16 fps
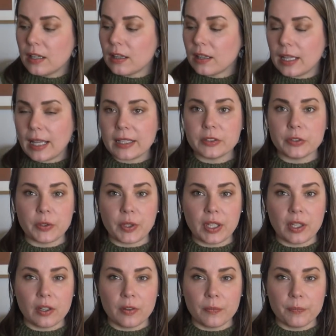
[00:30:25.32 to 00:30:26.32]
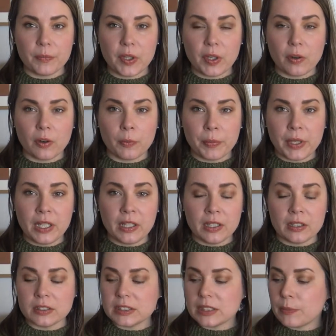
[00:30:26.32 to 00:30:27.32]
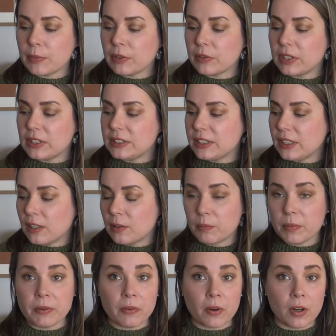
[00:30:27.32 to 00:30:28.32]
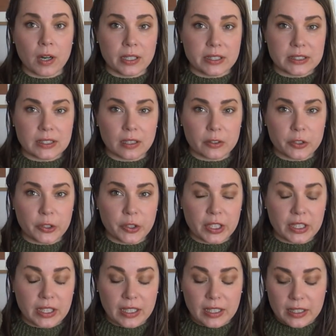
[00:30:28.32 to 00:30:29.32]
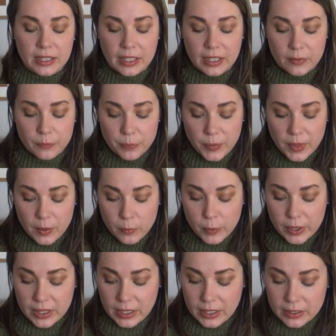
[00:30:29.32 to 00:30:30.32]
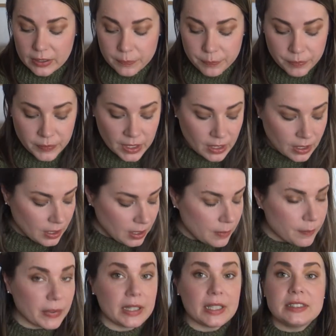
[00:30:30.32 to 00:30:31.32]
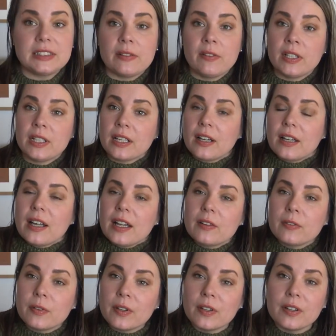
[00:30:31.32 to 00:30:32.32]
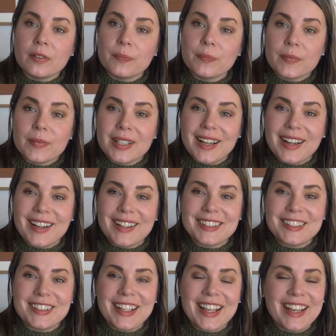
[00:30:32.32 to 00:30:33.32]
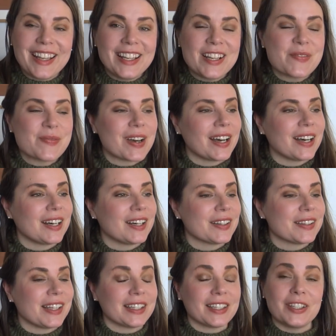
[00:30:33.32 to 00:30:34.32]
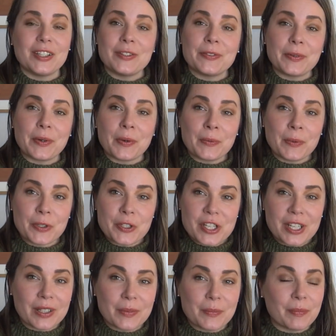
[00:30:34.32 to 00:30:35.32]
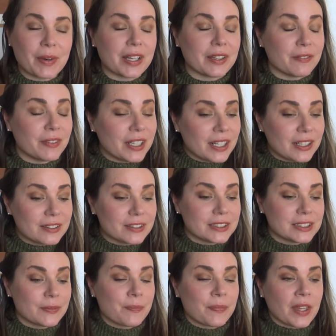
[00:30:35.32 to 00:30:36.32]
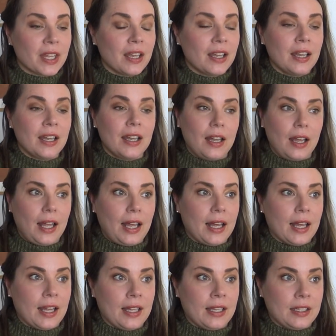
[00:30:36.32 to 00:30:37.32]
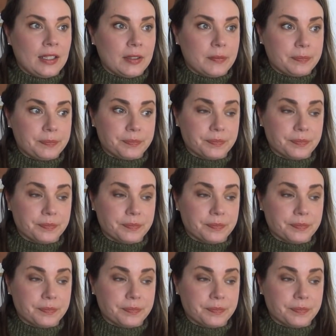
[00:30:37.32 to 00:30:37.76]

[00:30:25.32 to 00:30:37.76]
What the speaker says: like to hear your opinions about this yarn before I start to knit anything with it. But that's everything I had for today. Thank you for watching my videos, and